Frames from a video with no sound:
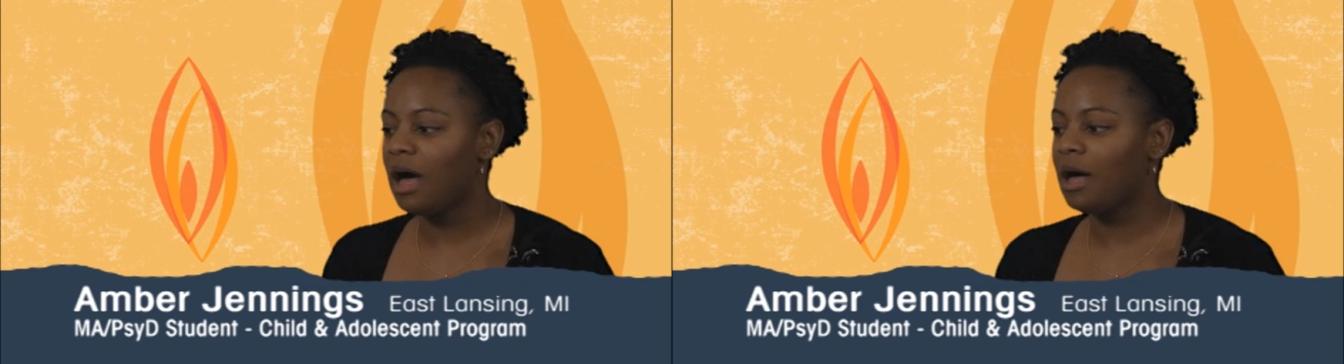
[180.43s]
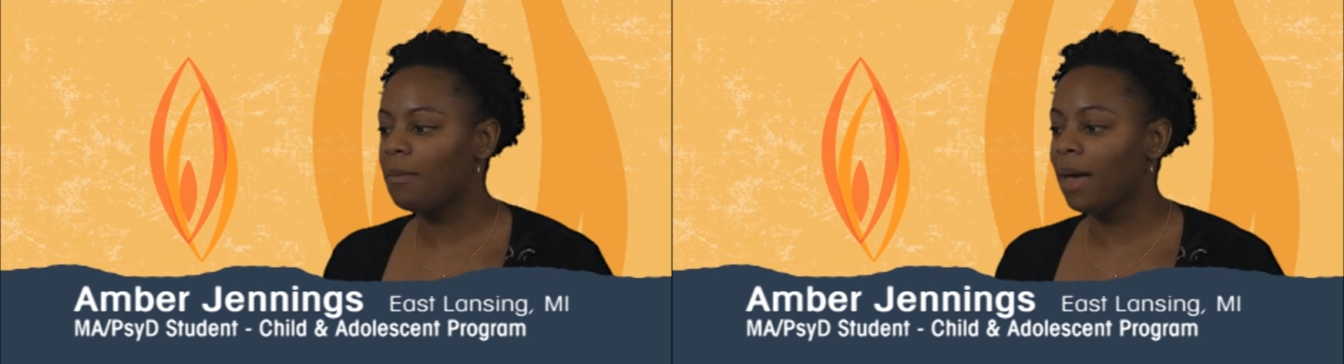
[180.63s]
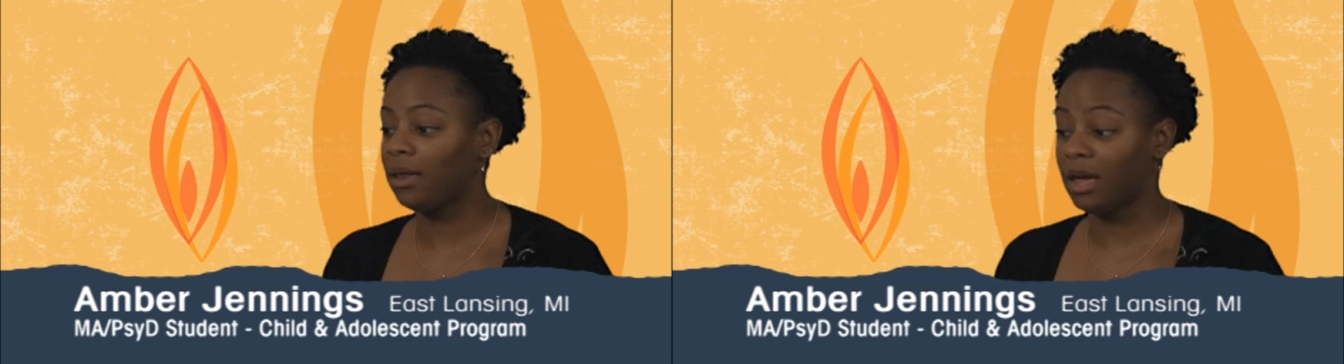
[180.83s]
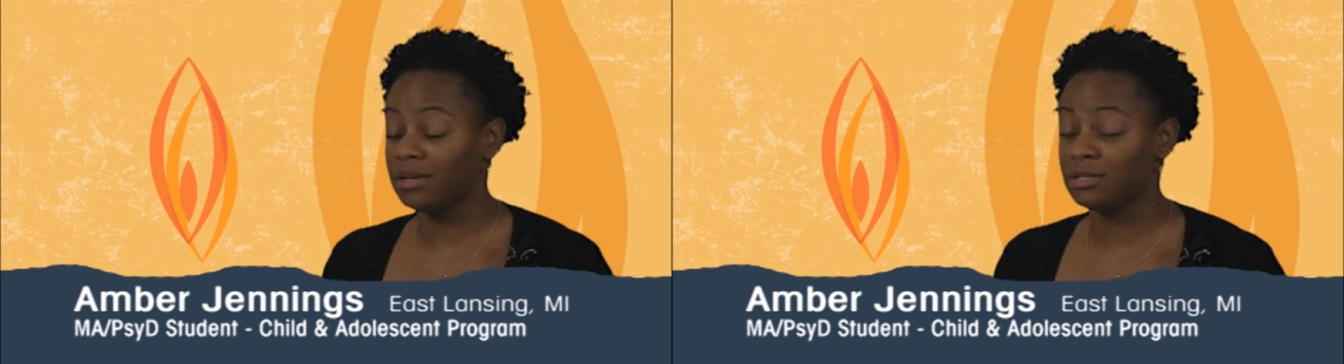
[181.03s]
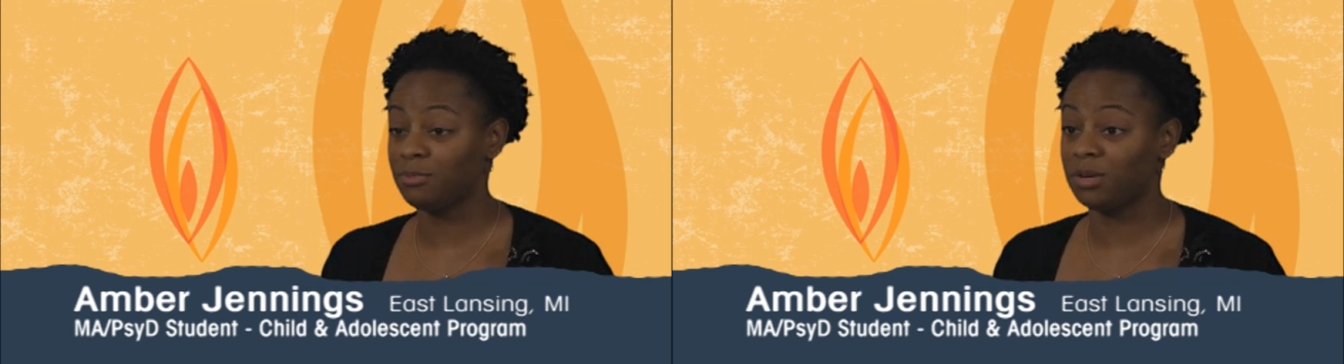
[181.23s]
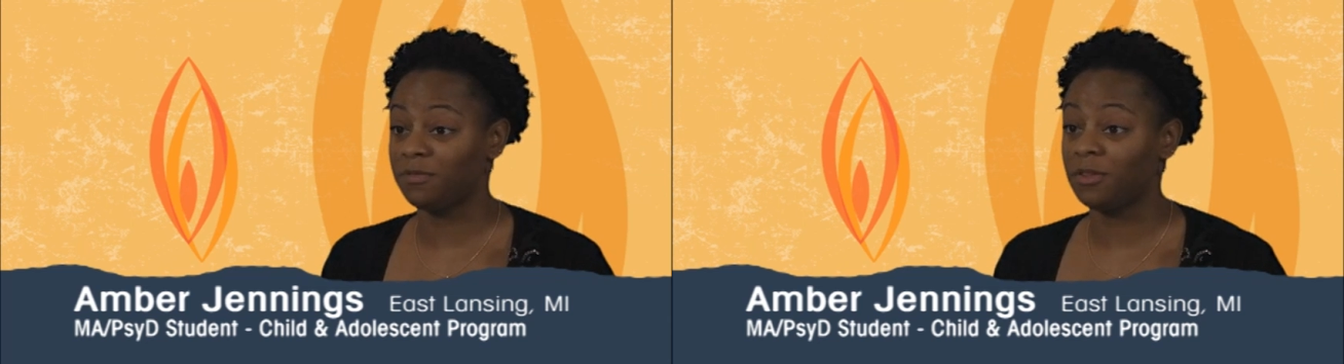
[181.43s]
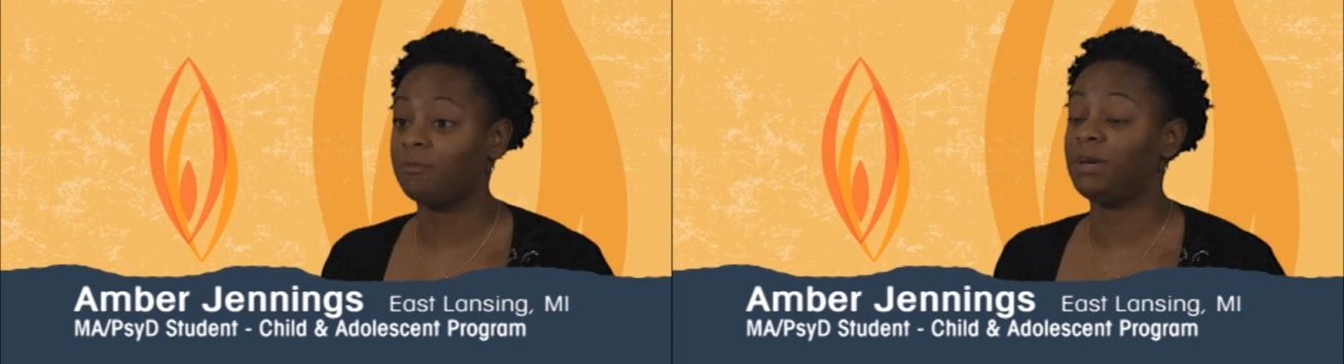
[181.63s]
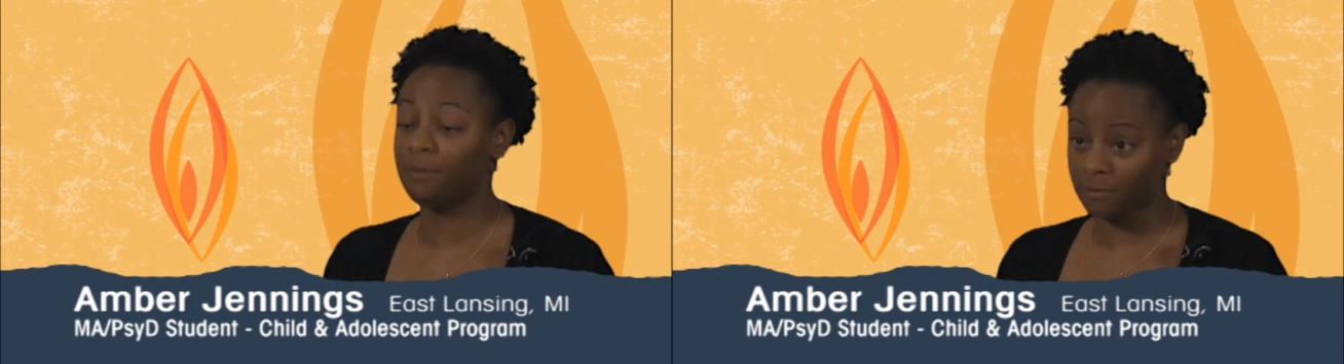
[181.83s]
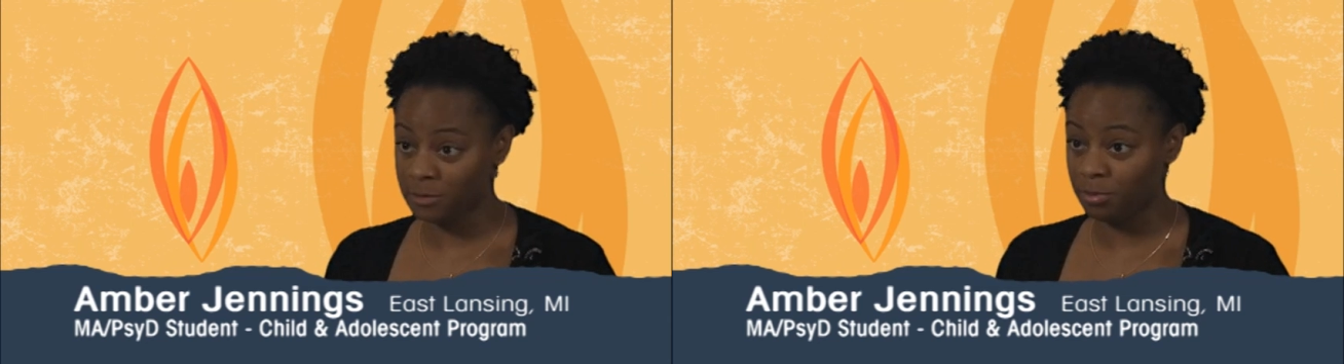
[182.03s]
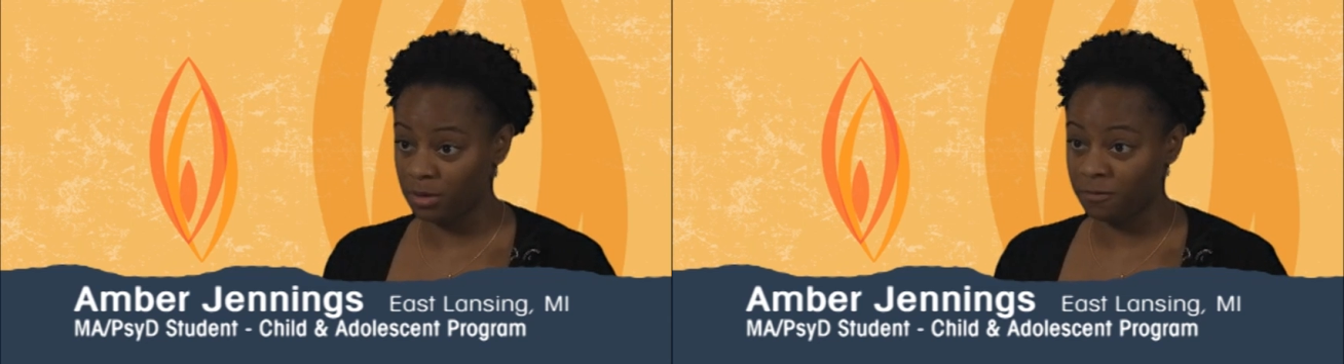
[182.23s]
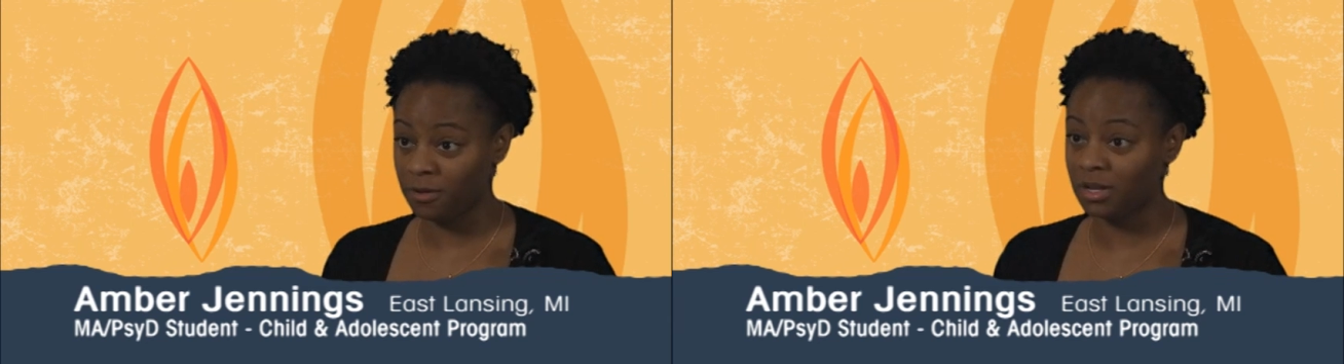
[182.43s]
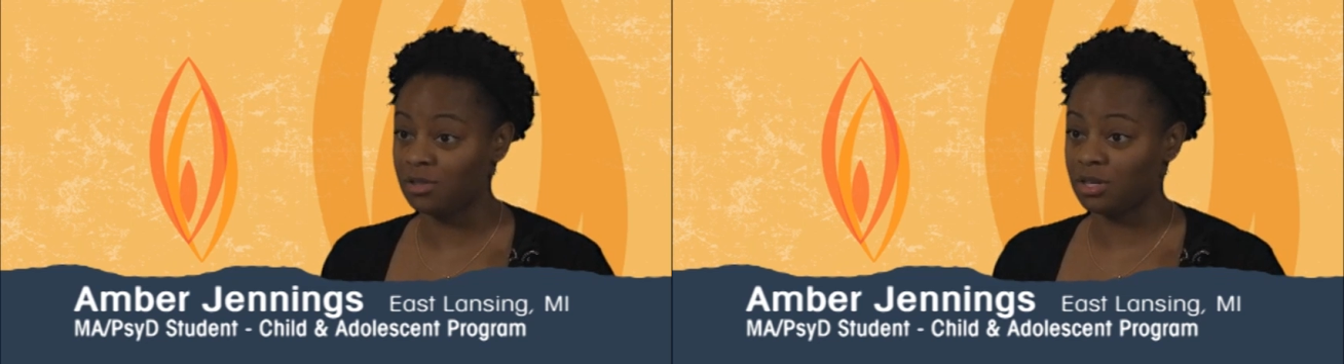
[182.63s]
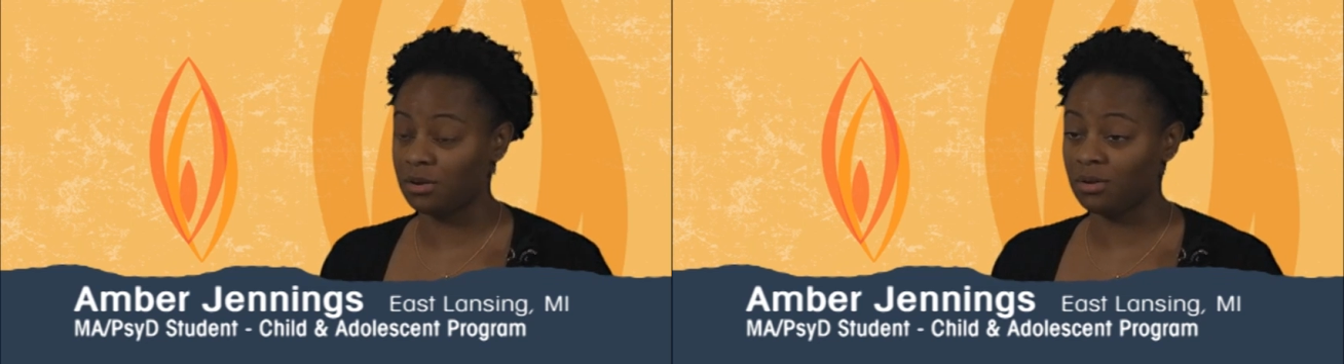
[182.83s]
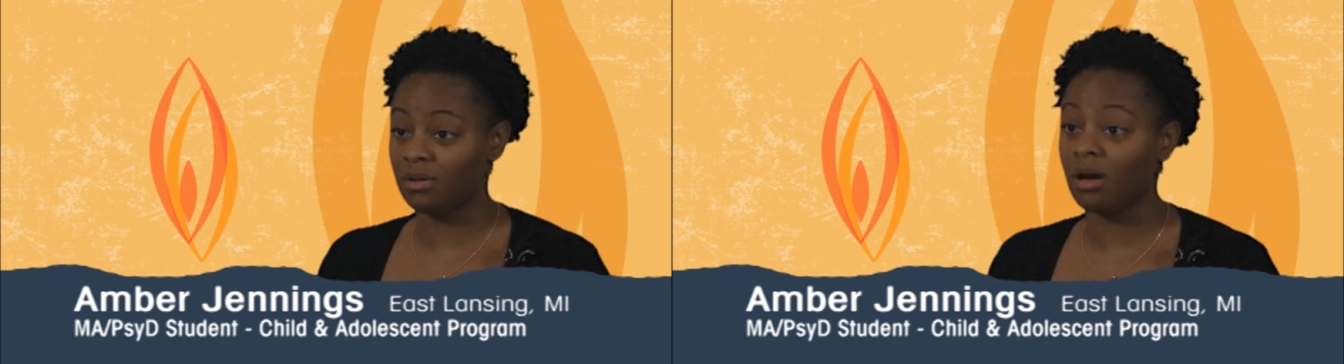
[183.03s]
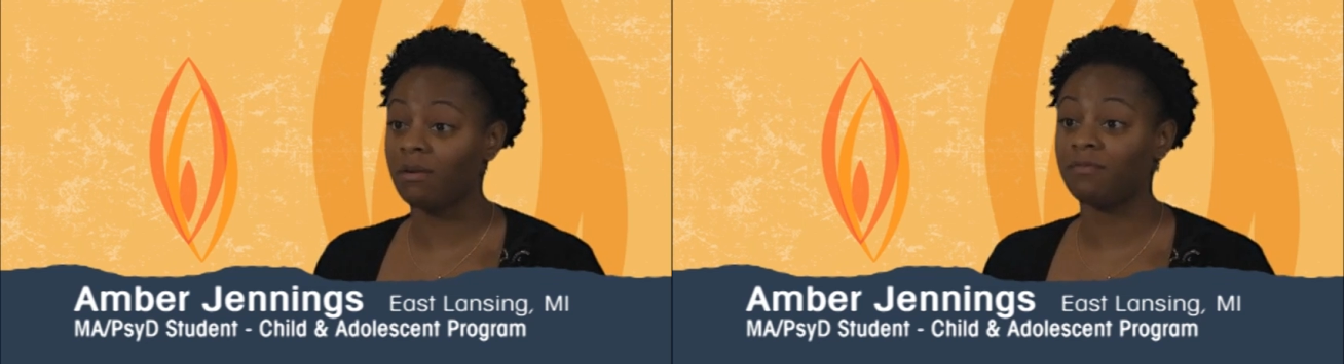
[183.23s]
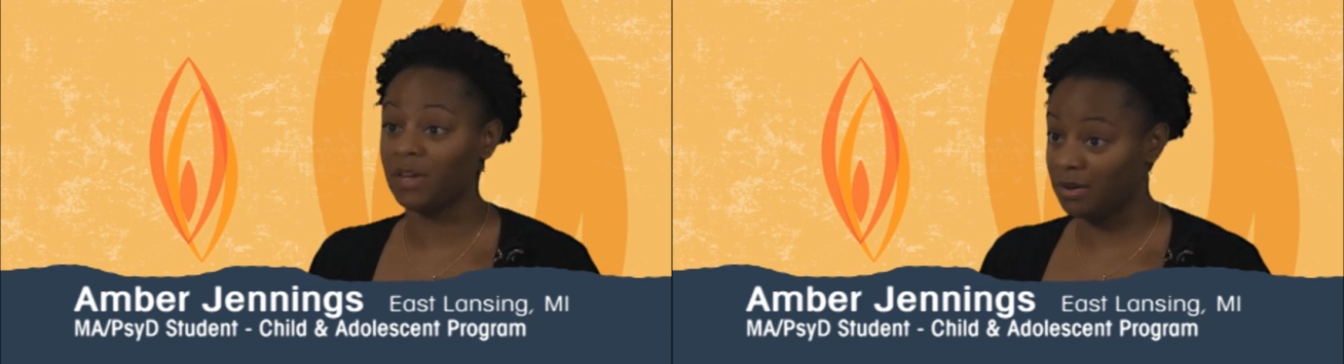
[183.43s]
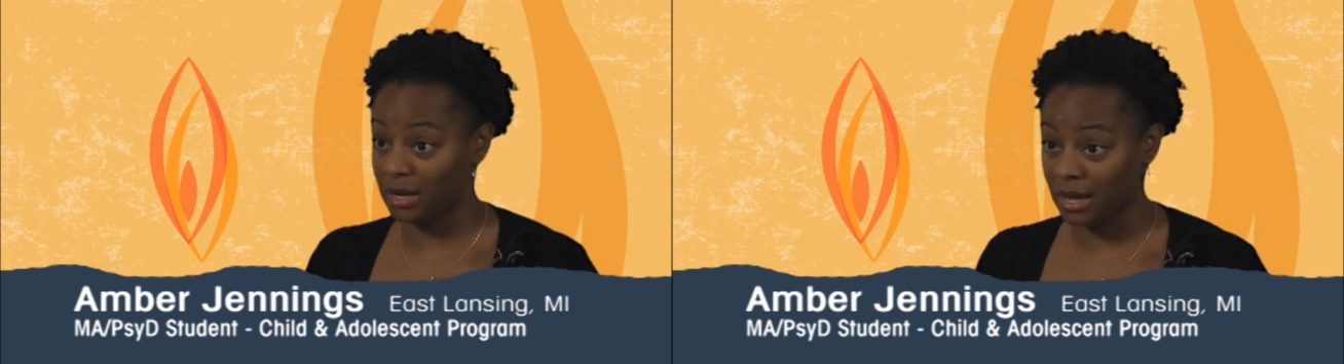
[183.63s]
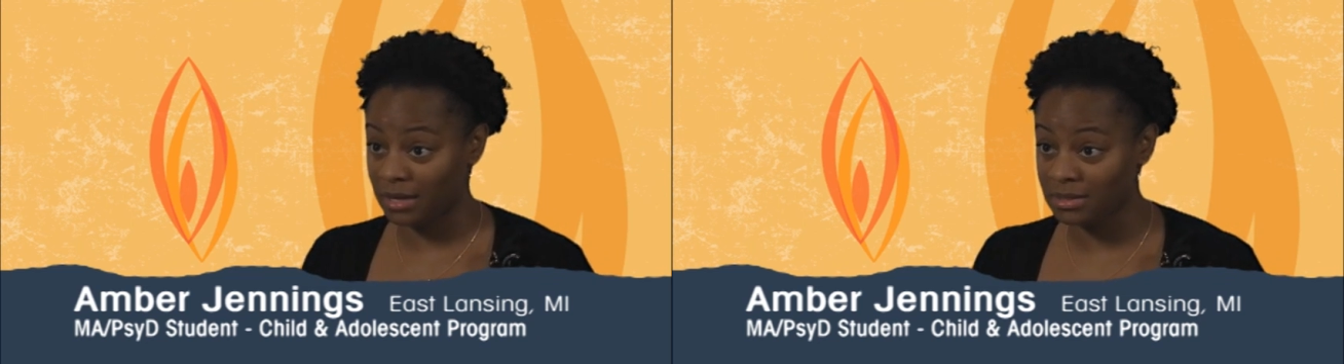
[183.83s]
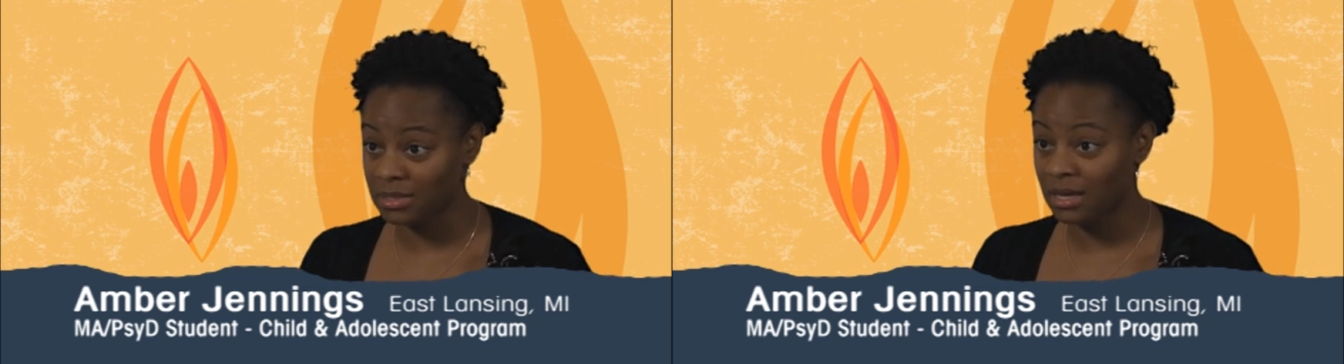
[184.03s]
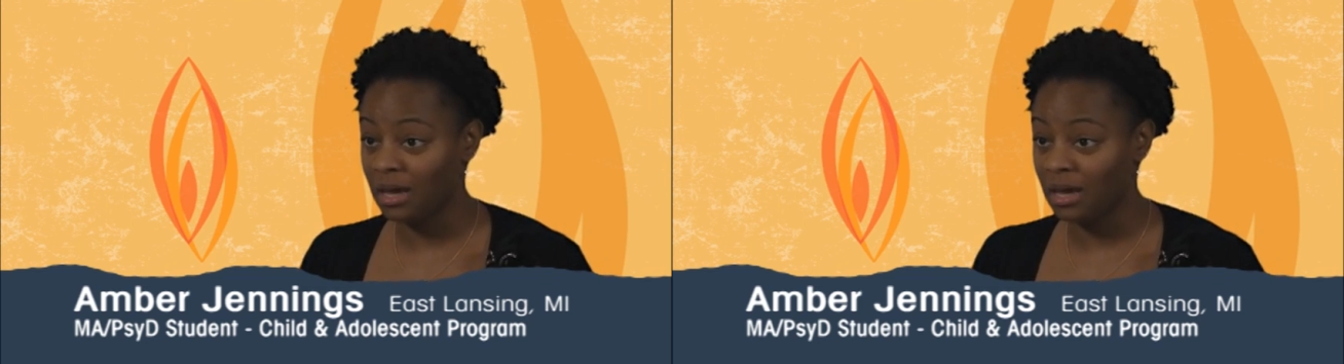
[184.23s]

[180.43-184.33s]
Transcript: Um, I like Springfield. The people of Springfield in general are very nice.